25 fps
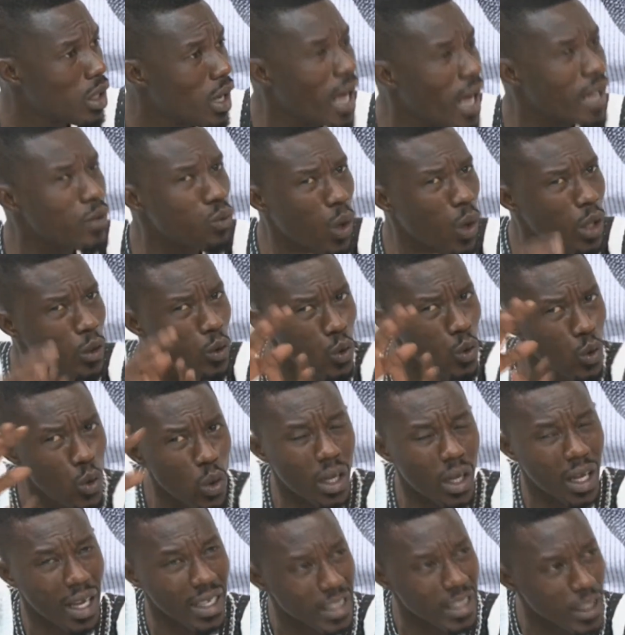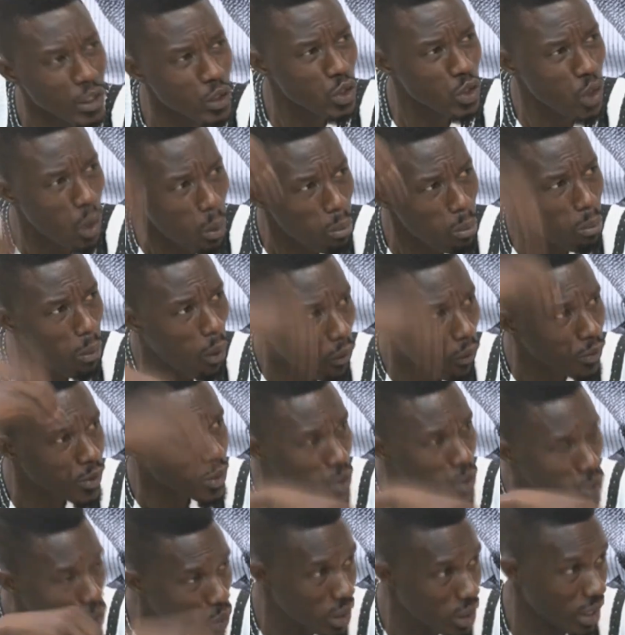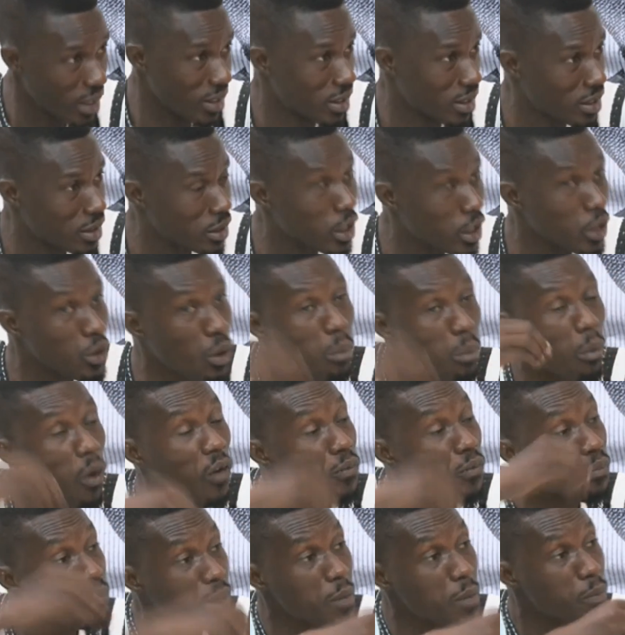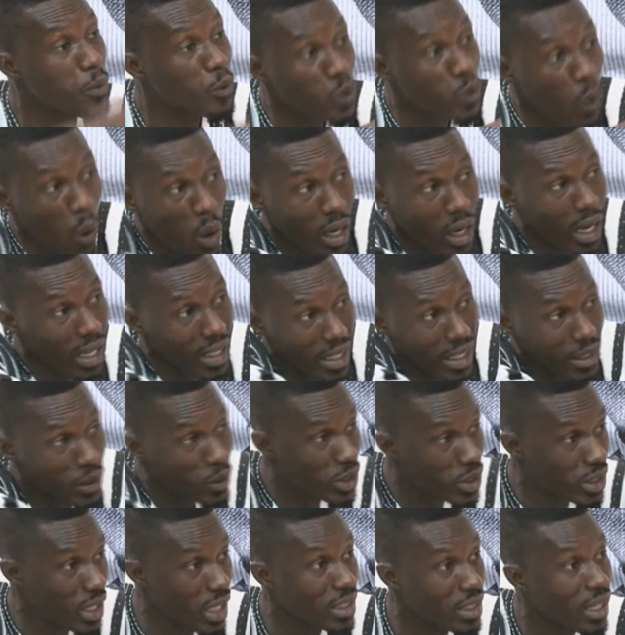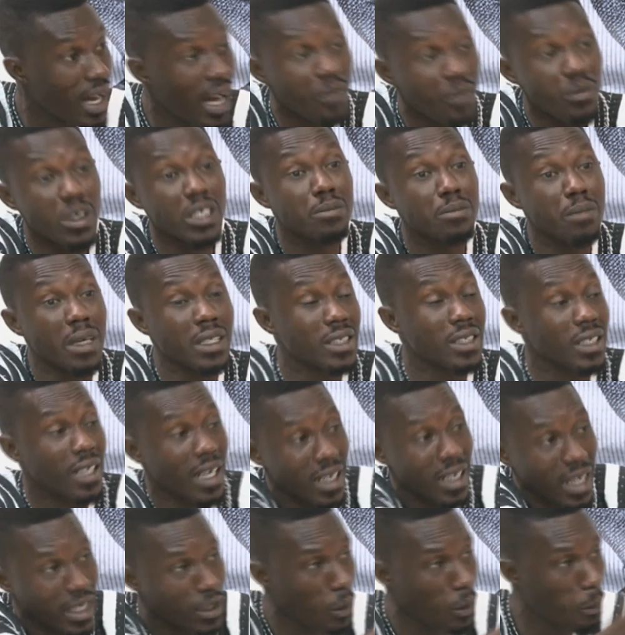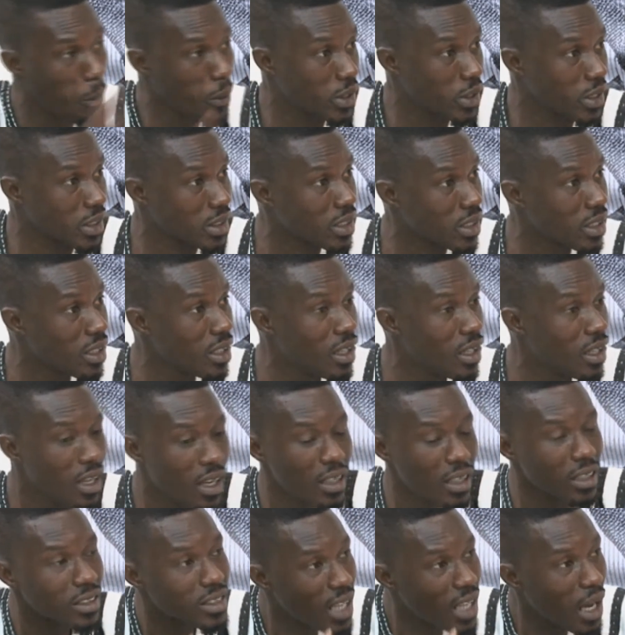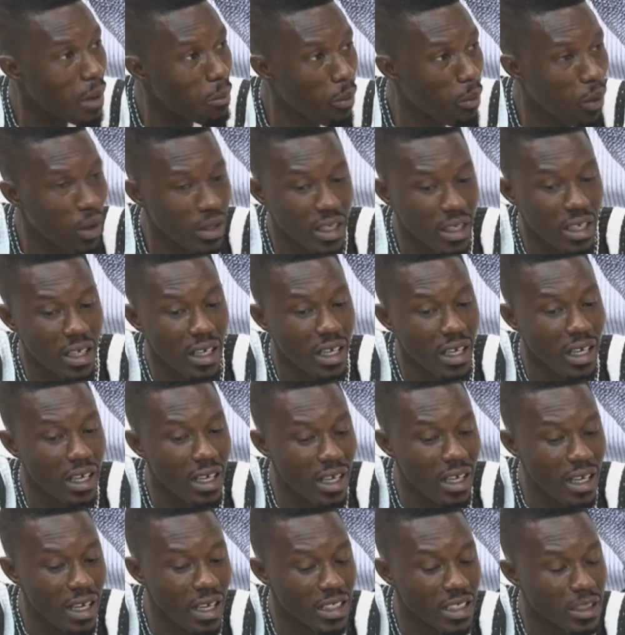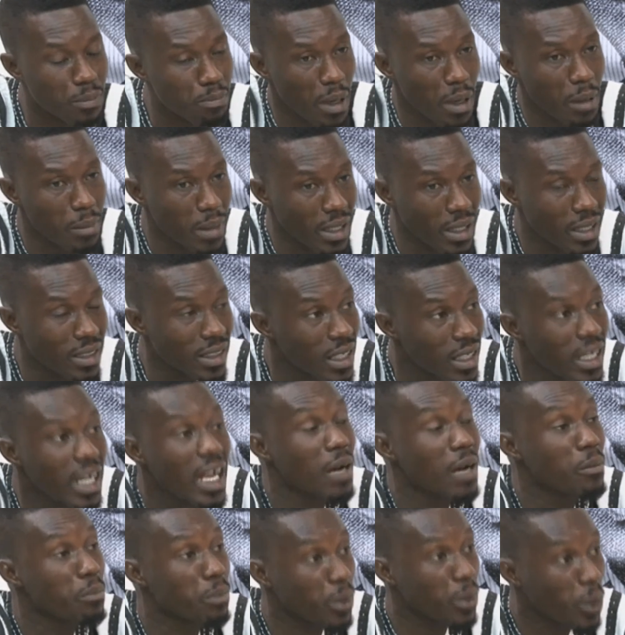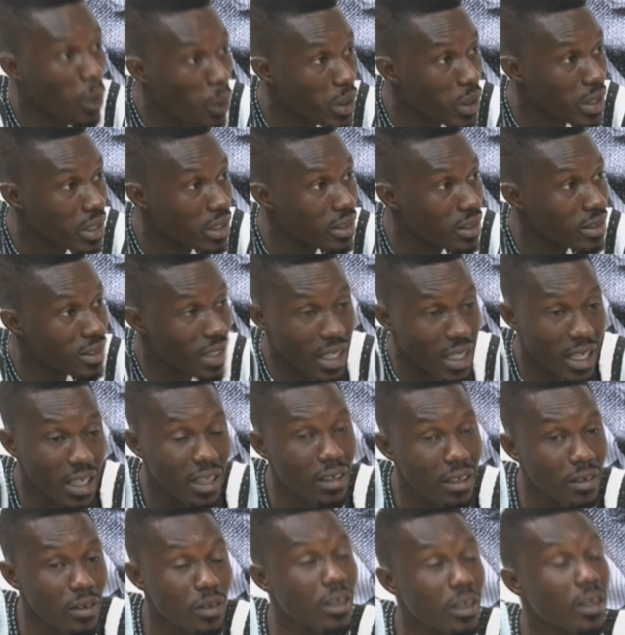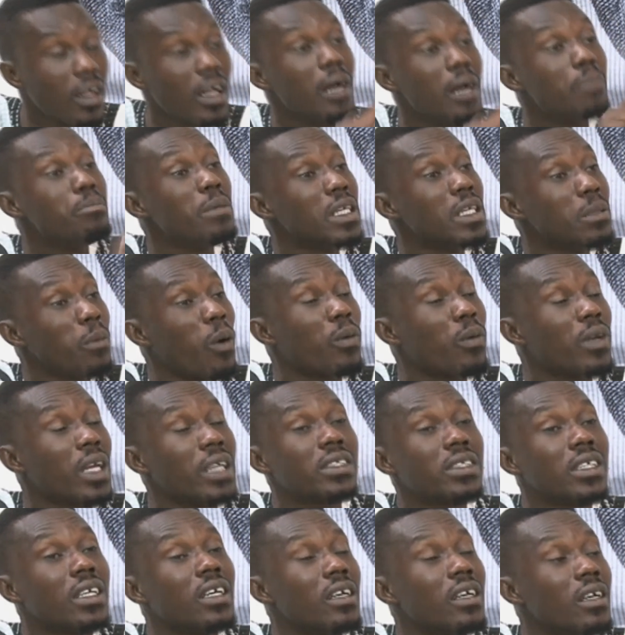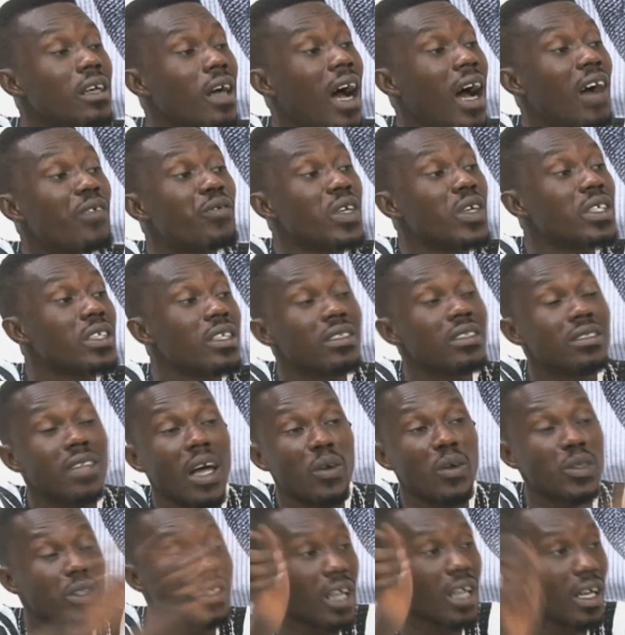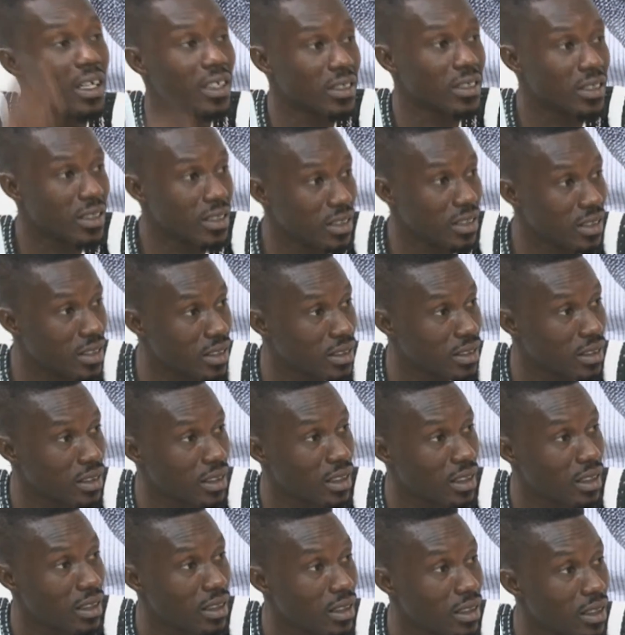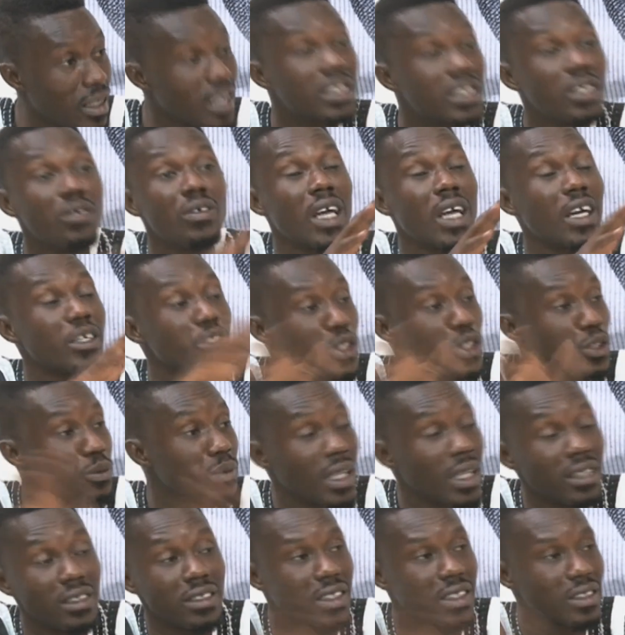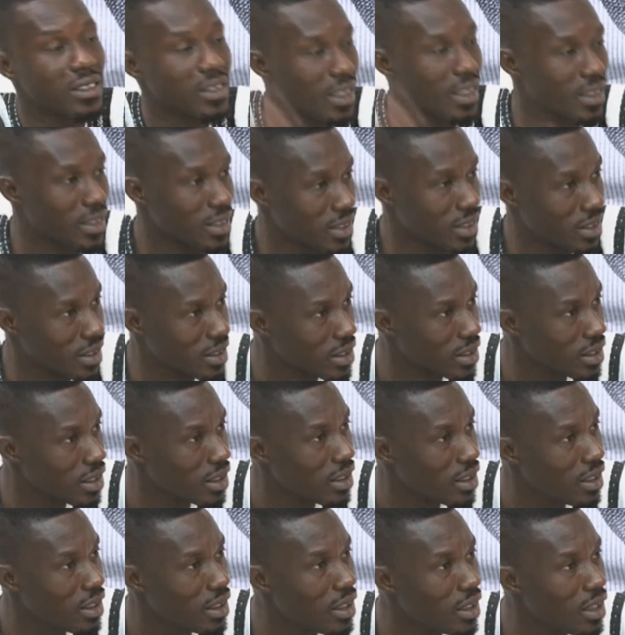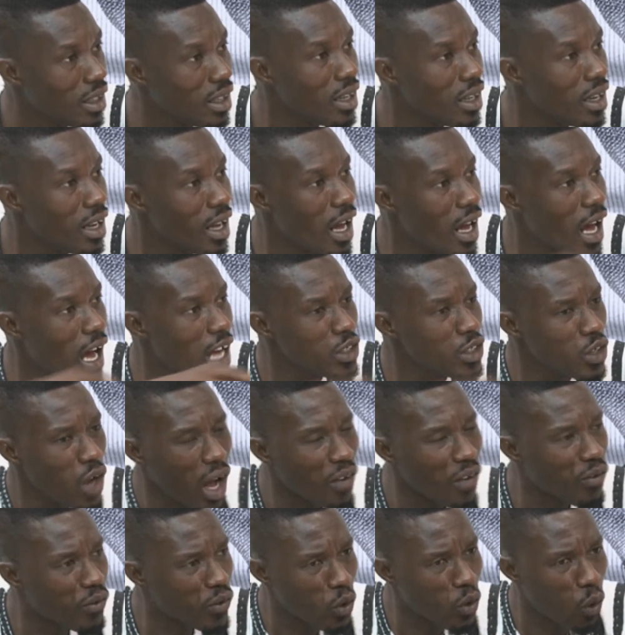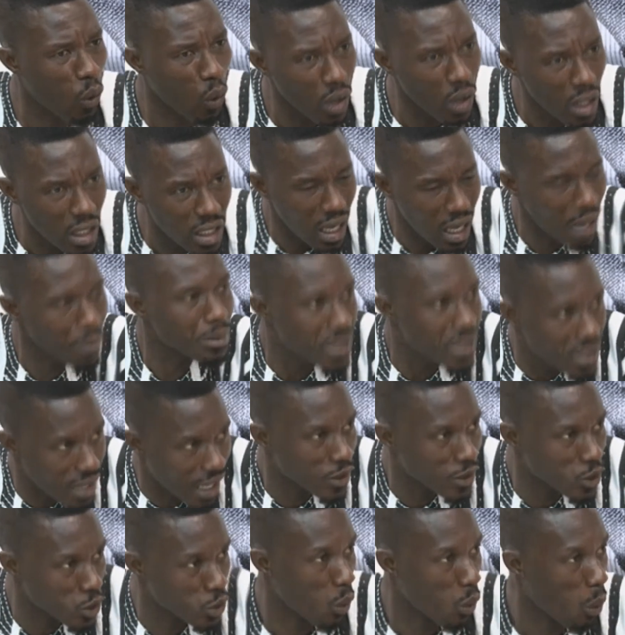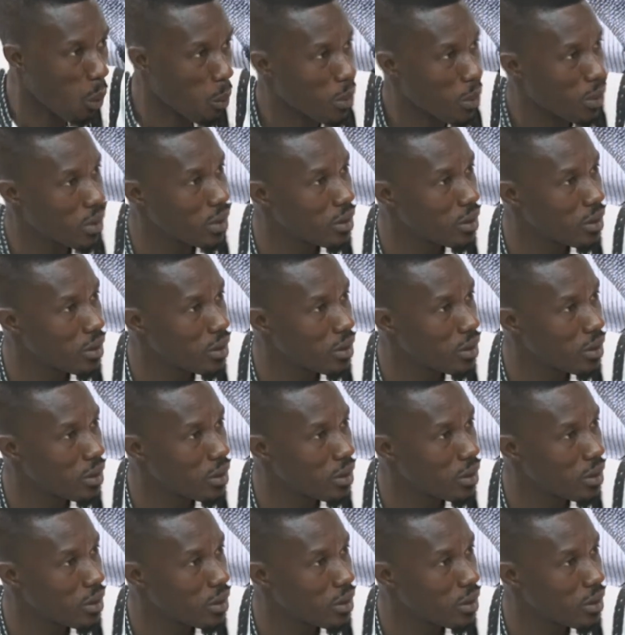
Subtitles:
And when you look at the number of students, the number of people, young guy like you said, arithmetic like you put it, somebody is permanently employed, taking a minimum, let's say, average 1,000 Ghana cedis. Let's say that is the statistic. And you have collapsed that job